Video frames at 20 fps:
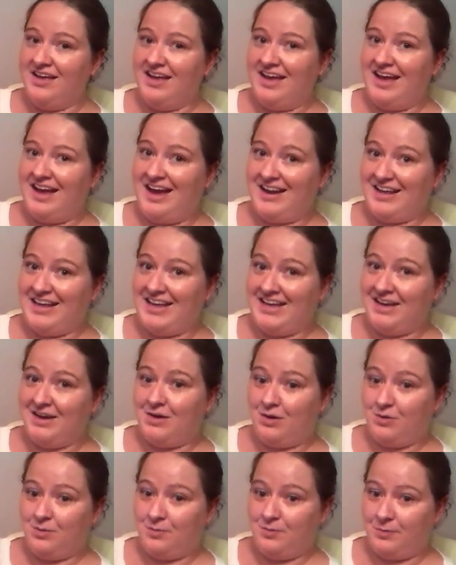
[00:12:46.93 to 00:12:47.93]
How to hit
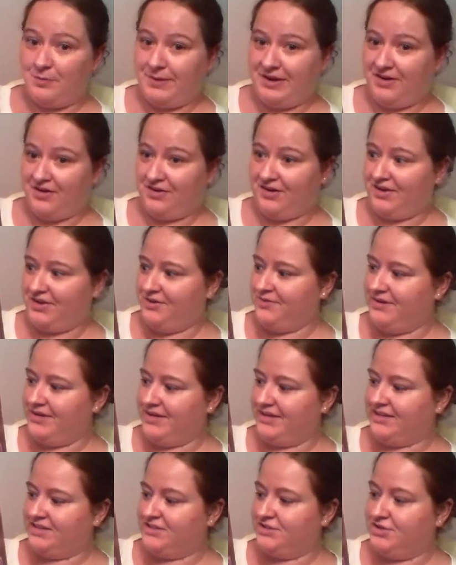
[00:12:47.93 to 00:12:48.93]
gold premier? You
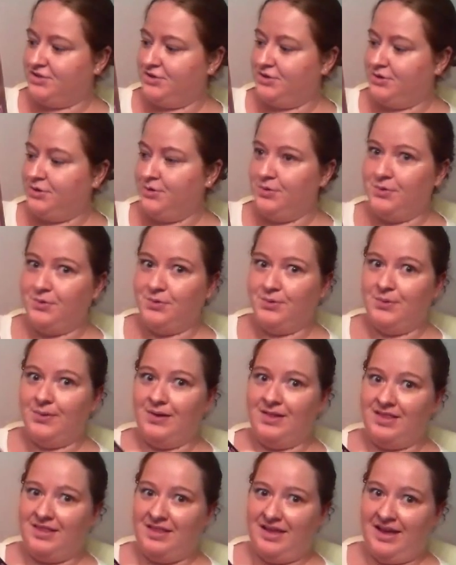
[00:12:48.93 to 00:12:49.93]
need 2
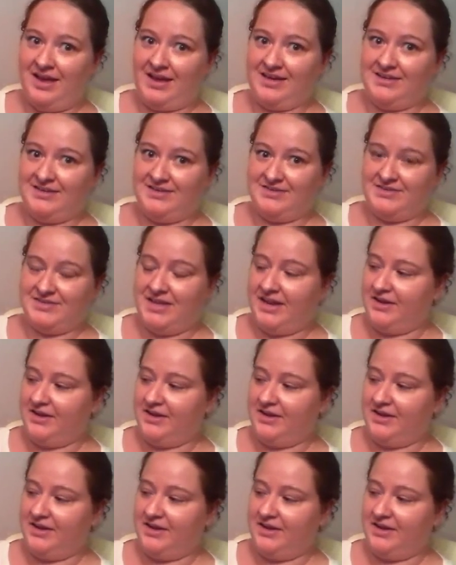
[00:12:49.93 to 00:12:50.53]
legs